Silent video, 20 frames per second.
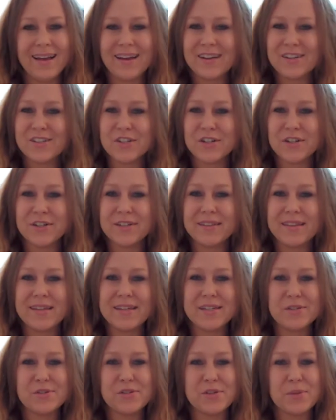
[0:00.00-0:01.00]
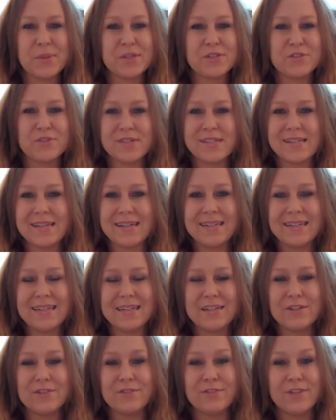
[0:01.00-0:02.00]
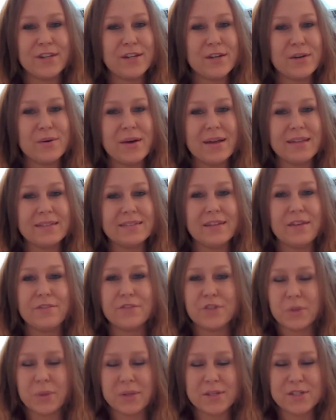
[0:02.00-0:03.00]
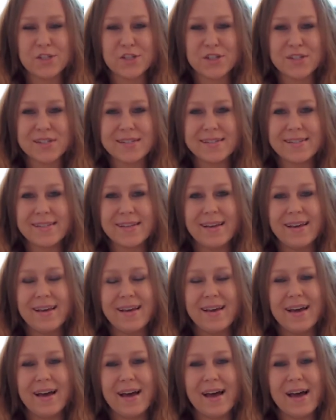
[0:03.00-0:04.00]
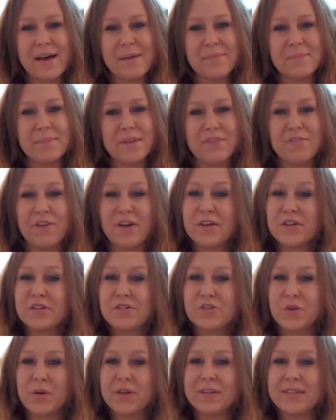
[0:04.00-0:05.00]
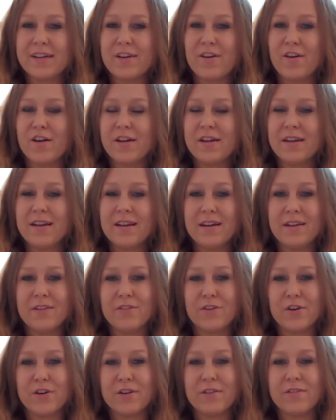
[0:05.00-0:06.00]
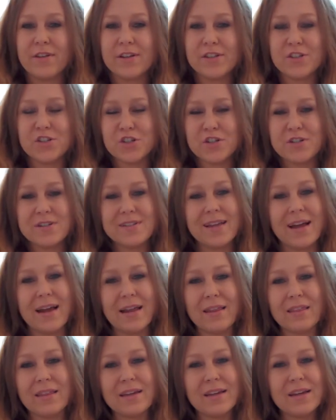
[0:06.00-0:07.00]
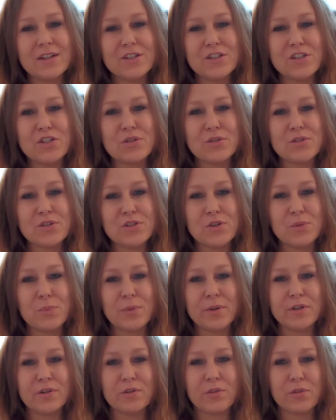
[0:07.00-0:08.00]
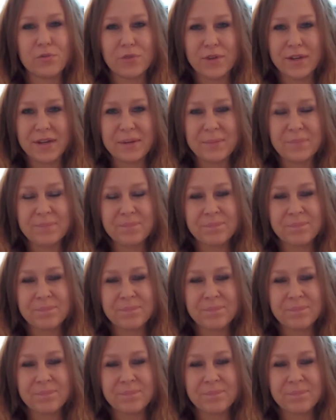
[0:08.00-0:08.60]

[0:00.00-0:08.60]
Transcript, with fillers: Hunter, thank you so much for sending in your video. I love your questions. Um, if I could join Lara on any of her adventures, I think I'd choose Tomb Raider 3.